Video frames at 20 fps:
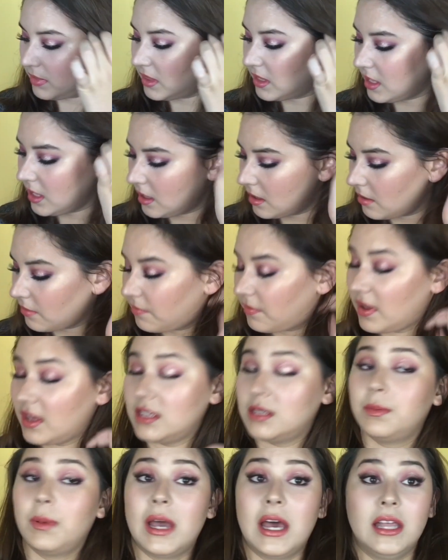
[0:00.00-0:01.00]
The
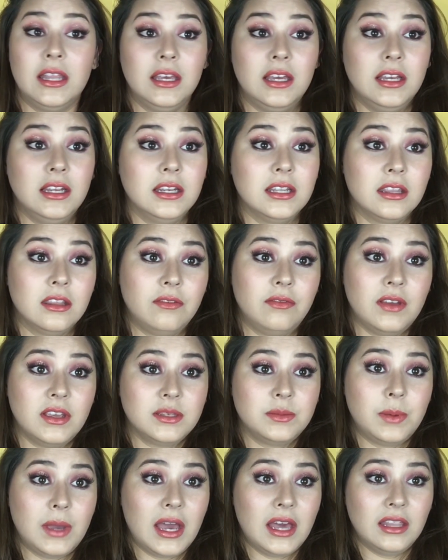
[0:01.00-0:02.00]
face
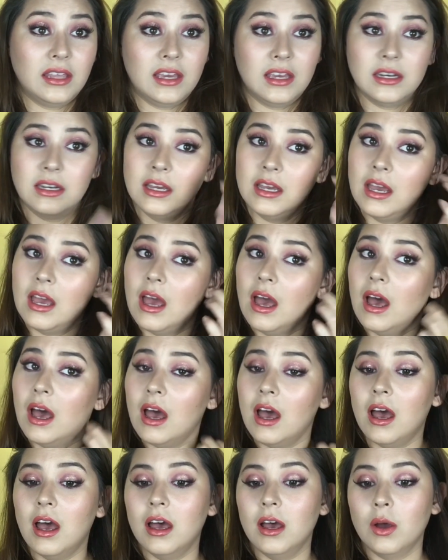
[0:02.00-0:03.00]
palette
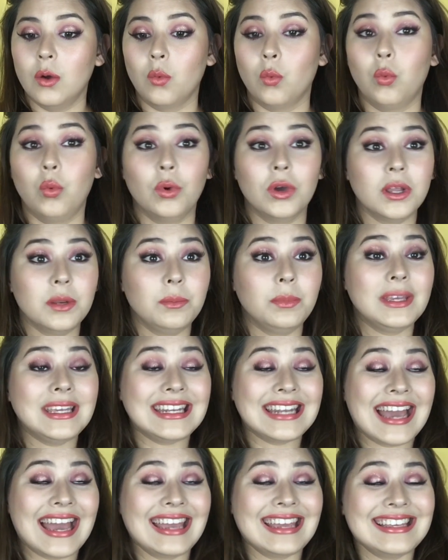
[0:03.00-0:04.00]
would
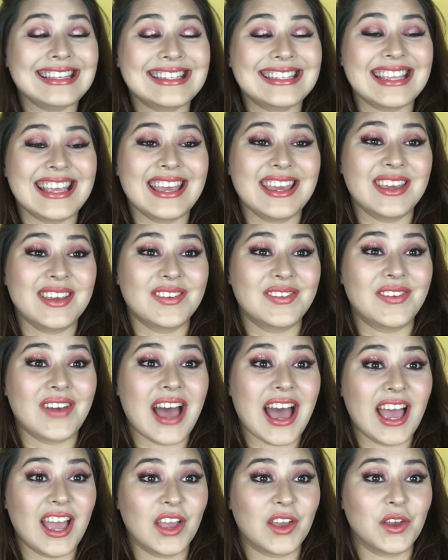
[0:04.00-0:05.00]
be nice if
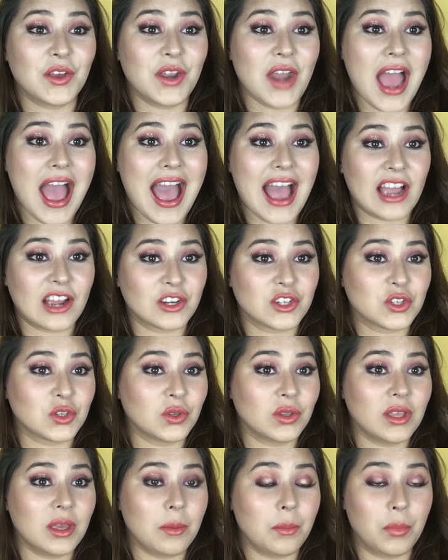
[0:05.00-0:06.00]
I could
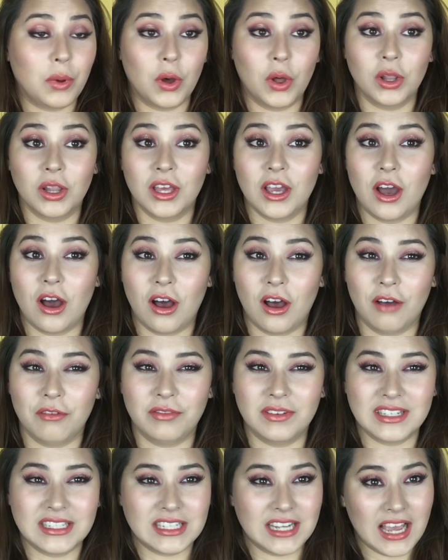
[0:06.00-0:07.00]
actually pull it
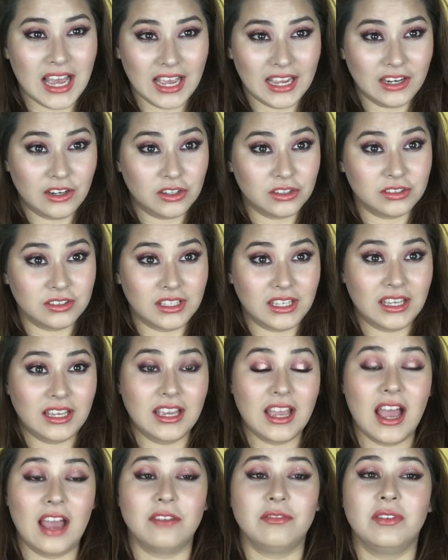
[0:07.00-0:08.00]
off
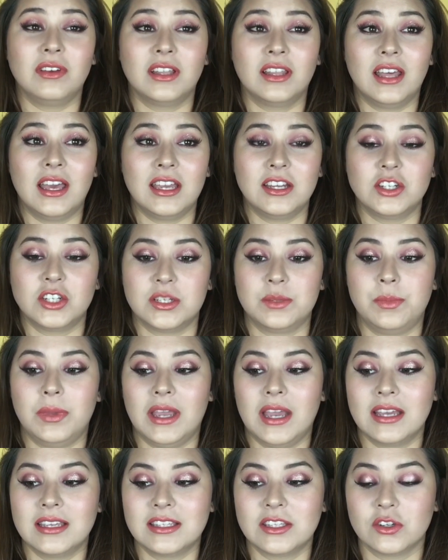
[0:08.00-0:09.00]
entirely. I feel like just
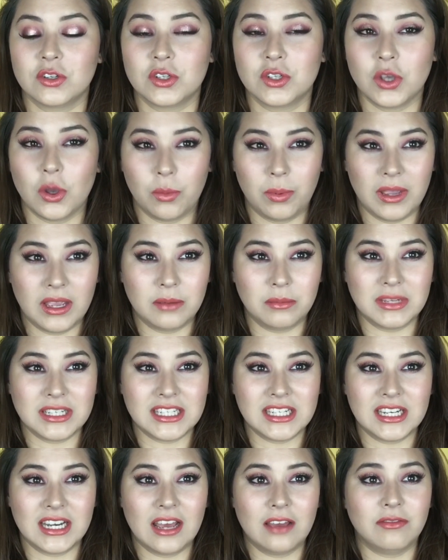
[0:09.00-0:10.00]
because they're so
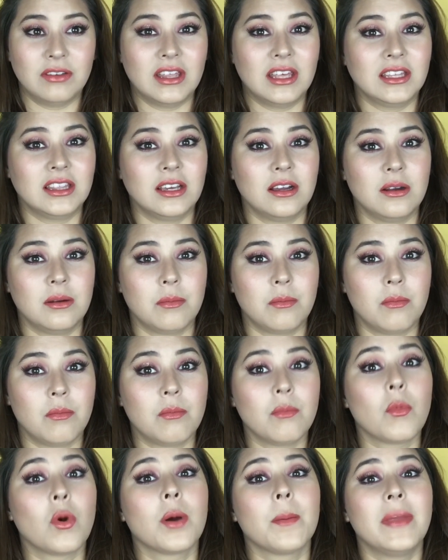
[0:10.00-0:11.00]
pigmented, I feel like they're
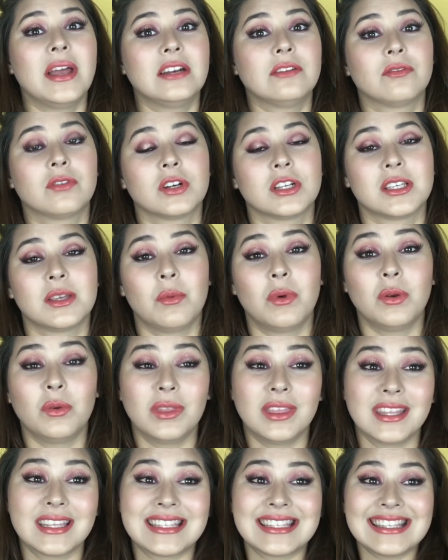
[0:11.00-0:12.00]
more meant for someone
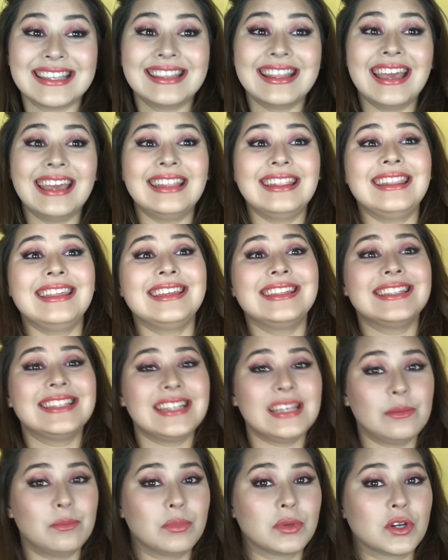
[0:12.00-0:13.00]
with a slightly
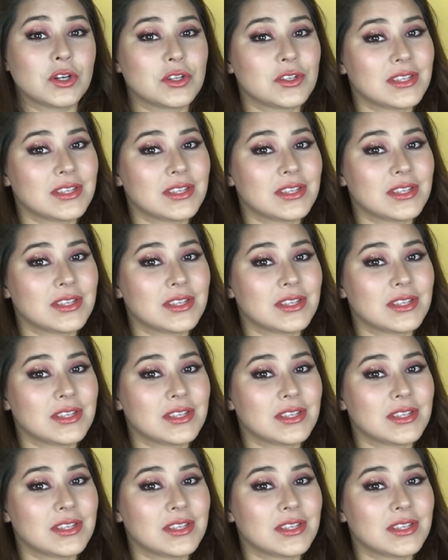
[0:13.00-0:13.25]
deeper